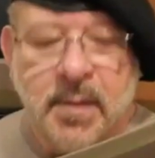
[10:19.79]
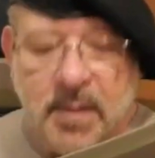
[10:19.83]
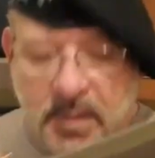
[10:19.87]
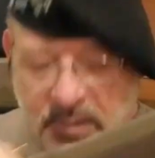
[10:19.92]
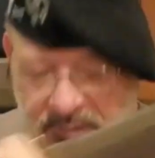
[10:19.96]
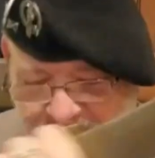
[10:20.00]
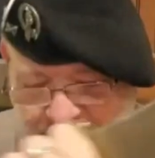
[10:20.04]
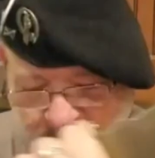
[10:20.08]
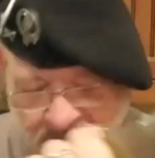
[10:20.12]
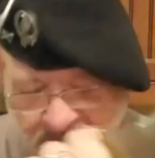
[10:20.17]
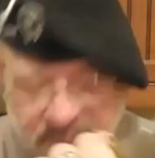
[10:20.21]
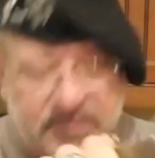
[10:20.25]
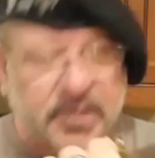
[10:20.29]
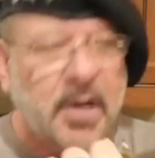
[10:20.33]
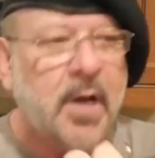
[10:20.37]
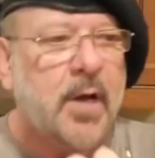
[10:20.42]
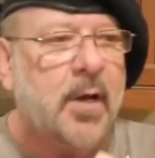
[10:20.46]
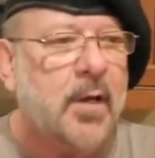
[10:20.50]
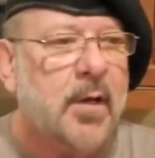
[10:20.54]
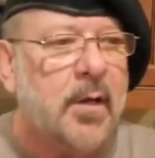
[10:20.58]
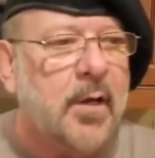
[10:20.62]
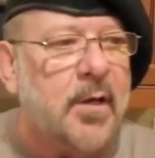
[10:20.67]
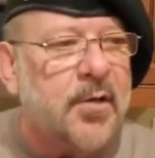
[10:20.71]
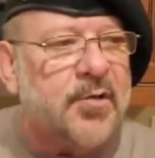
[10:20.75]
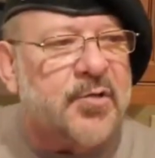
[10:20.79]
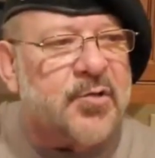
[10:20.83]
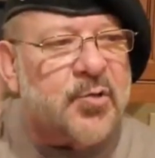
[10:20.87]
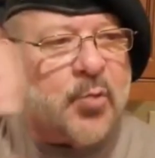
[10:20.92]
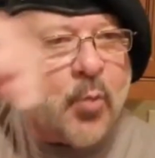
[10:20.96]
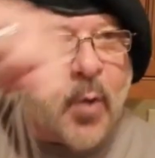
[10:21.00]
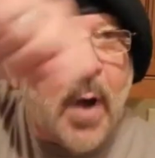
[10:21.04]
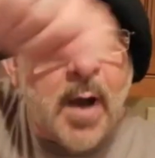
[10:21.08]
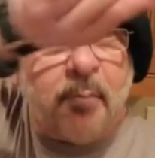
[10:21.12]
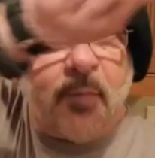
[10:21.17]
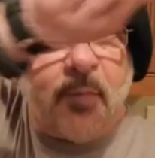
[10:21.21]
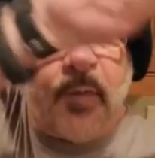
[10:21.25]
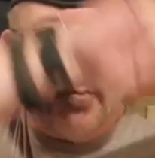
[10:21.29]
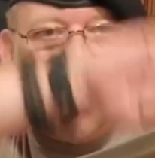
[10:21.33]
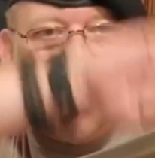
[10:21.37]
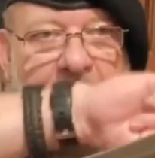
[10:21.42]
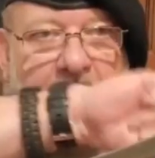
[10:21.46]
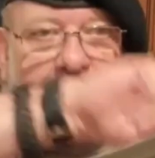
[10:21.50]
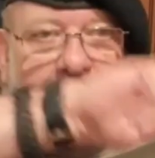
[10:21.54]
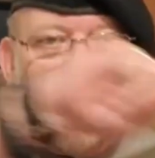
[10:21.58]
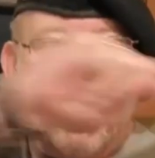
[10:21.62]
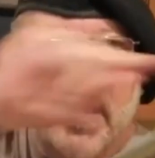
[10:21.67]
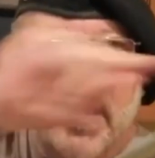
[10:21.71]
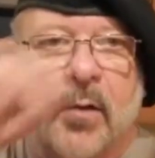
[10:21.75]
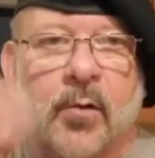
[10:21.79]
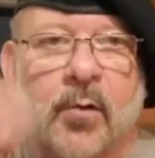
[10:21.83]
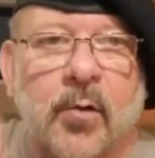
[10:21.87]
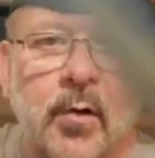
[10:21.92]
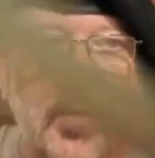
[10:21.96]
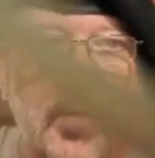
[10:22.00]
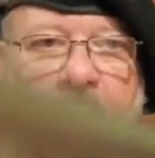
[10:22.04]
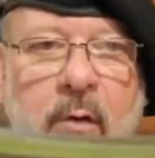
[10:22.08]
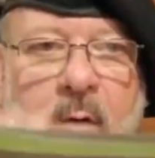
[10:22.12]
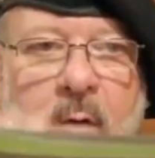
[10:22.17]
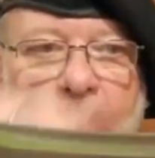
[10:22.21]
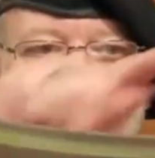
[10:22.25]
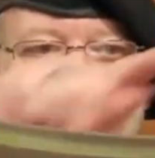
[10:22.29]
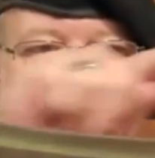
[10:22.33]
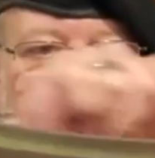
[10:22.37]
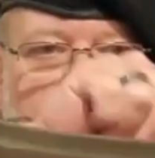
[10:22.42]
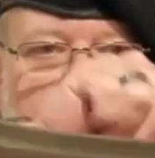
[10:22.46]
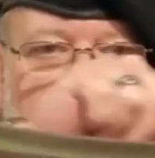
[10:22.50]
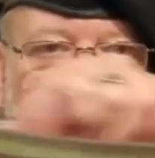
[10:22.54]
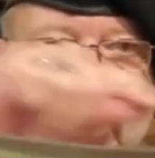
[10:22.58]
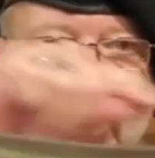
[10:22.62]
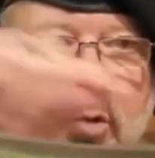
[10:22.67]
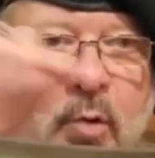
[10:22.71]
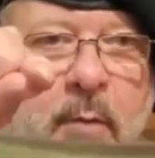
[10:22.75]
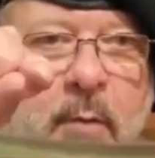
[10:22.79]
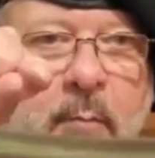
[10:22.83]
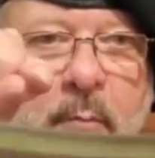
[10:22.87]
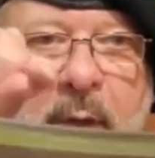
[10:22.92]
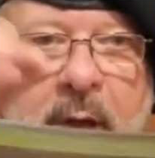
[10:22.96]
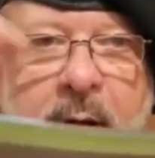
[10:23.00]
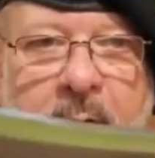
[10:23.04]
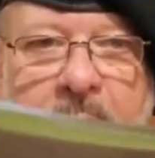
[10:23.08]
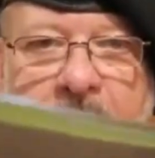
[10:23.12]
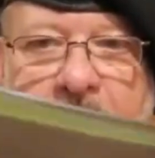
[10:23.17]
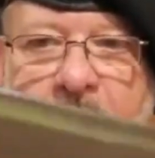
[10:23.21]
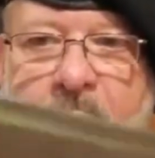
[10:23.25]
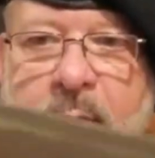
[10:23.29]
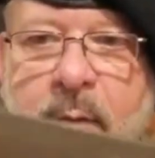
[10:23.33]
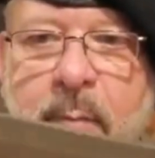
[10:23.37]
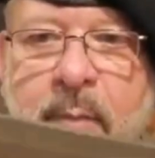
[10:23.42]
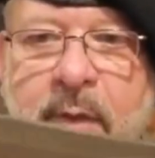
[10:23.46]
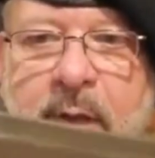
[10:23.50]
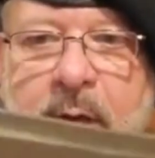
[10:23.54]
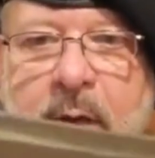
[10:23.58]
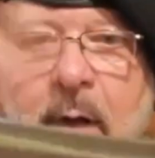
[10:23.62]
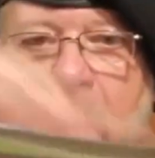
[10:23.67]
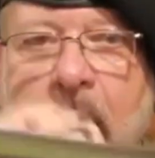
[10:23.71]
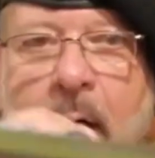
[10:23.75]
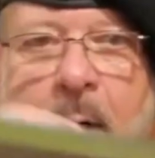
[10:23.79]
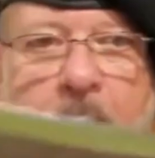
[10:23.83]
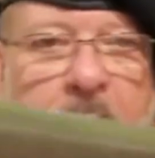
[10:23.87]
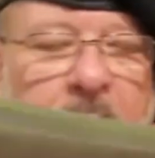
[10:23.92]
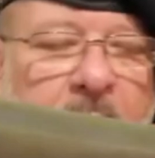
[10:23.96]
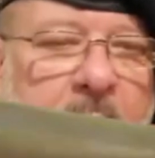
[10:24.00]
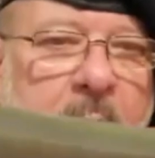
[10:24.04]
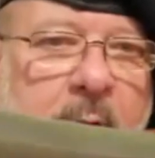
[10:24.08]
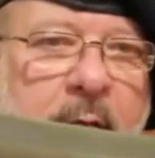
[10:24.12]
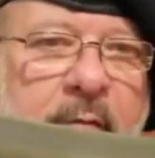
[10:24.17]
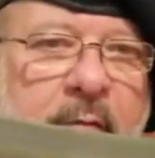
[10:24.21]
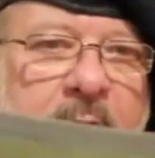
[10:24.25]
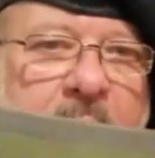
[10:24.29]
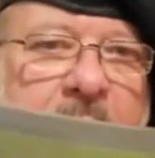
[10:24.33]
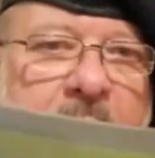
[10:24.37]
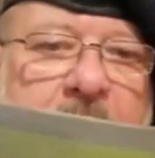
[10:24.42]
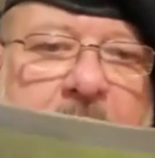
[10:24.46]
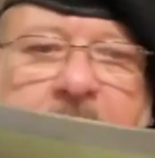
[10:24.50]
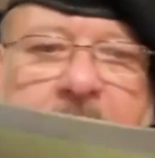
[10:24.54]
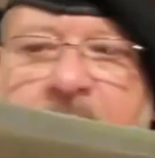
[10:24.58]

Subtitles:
So it's got a swept belly or short belly with a big hump and everything.